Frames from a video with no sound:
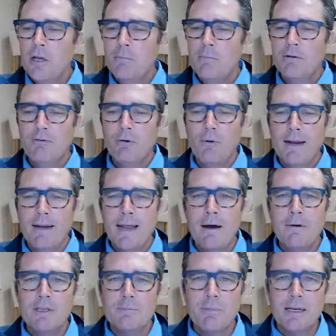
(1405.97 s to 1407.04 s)
But for right now,
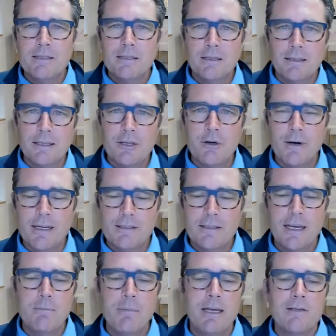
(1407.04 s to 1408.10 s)
it's basically USA
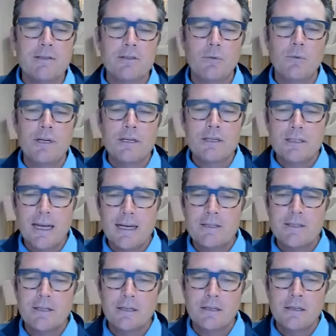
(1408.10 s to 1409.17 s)
based. So we just
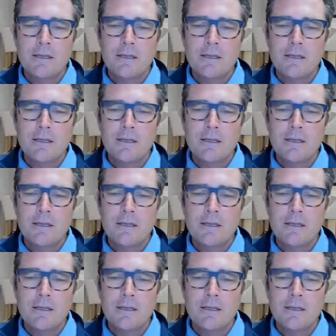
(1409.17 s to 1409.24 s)
ask you